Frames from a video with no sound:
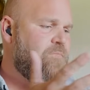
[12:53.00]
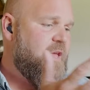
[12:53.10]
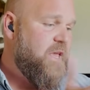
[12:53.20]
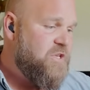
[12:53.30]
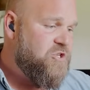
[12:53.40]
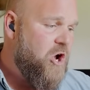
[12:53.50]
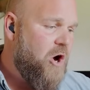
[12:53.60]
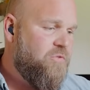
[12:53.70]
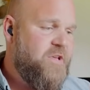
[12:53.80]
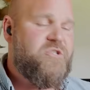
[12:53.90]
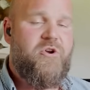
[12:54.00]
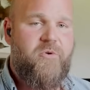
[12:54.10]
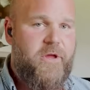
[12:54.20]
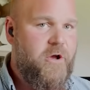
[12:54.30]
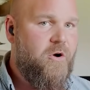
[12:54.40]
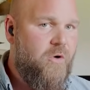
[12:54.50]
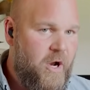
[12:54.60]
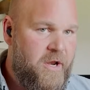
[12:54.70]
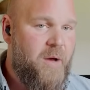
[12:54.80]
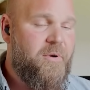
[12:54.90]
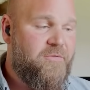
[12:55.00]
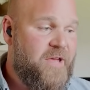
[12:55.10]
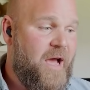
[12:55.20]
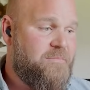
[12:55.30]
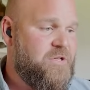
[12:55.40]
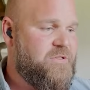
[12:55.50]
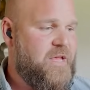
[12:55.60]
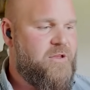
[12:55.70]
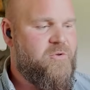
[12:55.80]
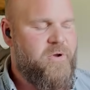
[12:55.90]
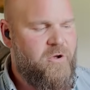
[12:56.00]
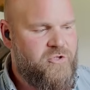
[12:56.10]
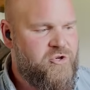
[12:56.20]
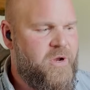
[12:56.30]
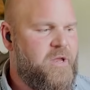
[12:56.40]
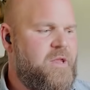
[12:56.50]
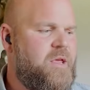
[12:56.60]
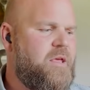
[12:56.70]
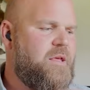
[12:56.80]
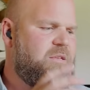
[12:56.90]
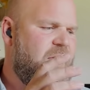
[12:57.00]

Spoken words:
He's called this Creole a number of times. He said Creole Trinity.